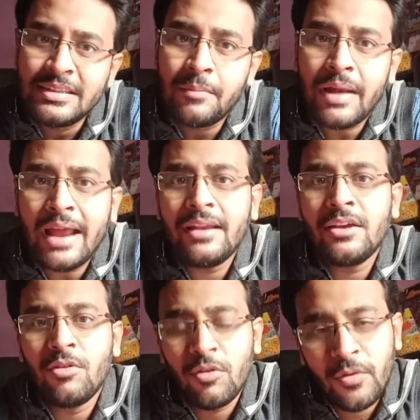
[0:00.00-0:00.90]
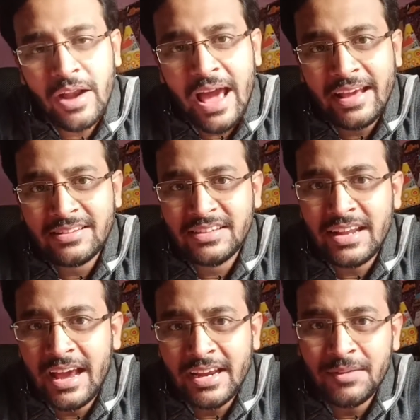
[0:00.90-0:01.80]
they blindly go for IISc
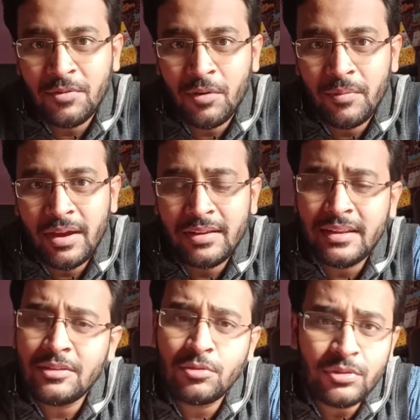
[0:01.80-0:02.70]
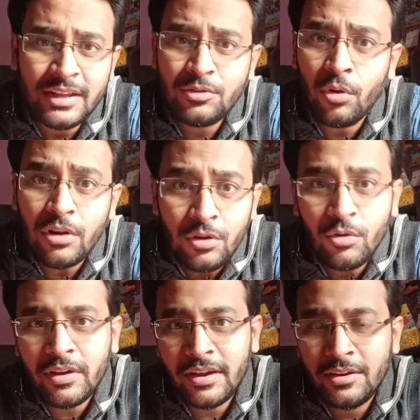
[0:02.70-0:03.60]
and IIT Bombay, and they don't
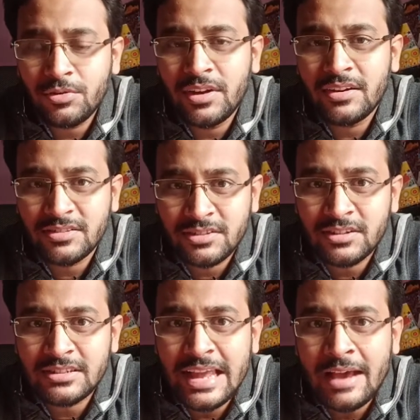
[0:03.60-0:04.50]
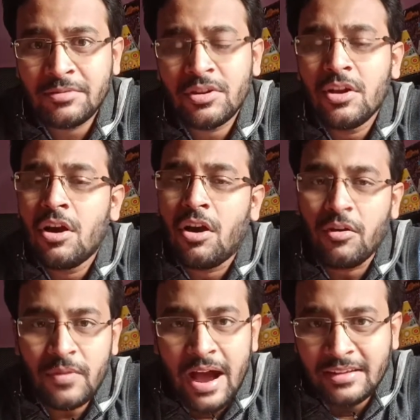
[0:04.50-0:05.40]
look into the research labs
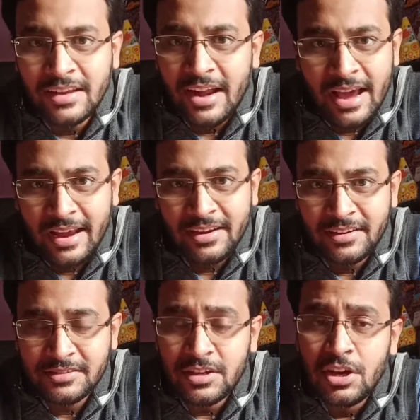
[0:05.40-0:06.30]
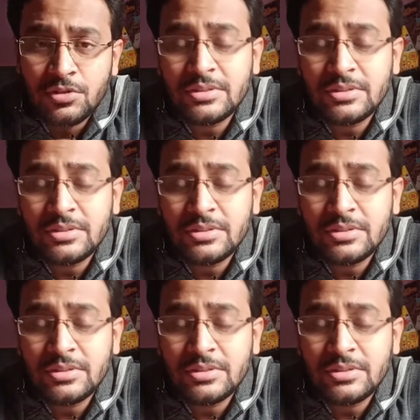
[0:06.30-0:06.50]
of other IITs.